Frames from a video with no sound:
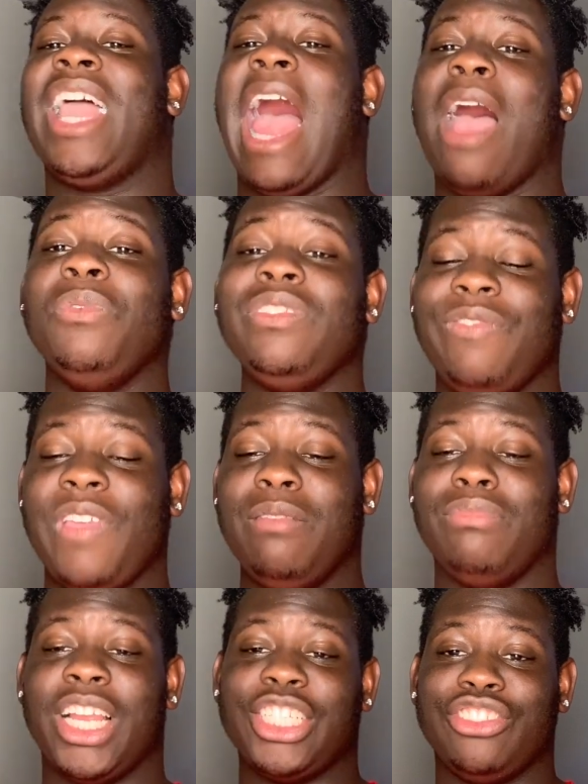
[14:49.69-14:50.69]
I was fake
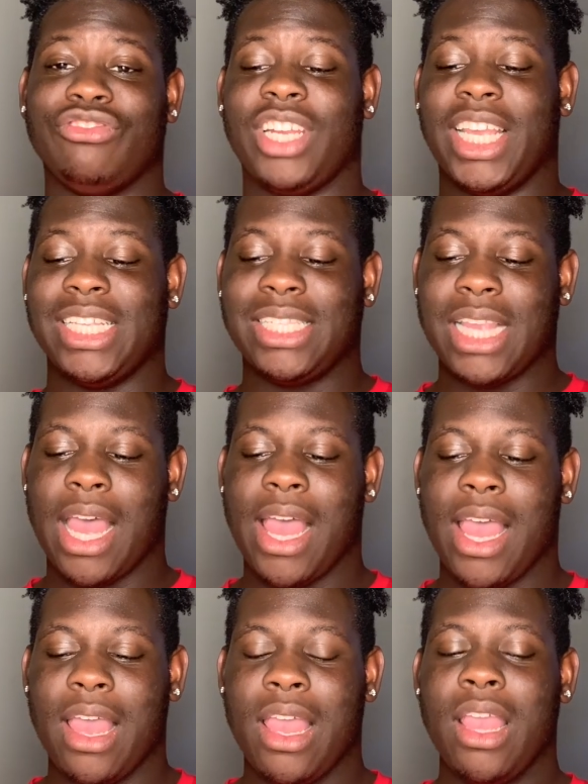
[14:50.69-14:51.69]
blushing on the
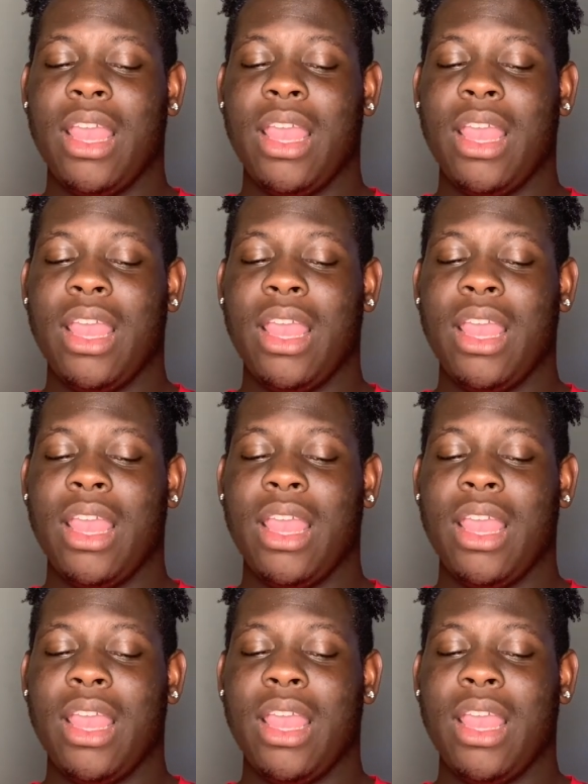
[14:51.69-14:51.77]
inside.